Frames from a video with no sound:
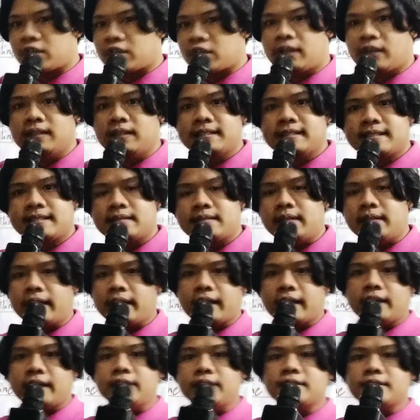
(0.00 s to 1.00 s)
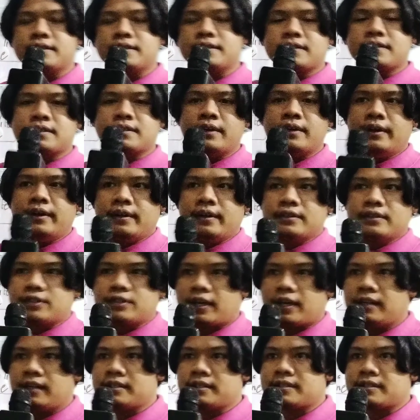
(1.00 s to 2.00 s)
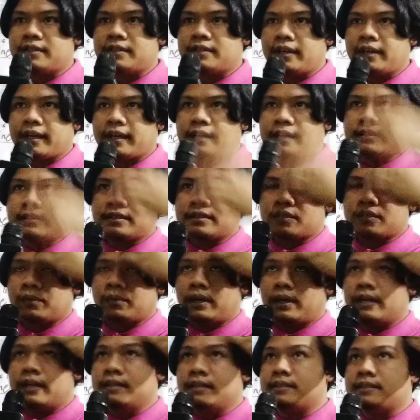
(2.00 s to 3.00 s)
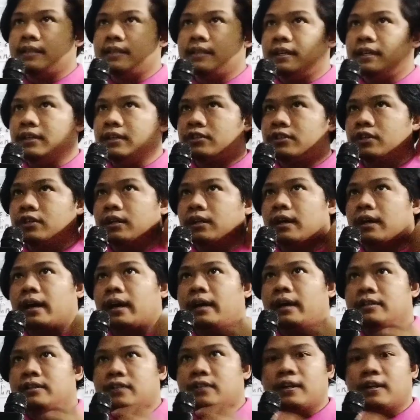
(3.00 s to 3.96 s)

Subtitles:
Charles Dickens. Charles Dickens was initially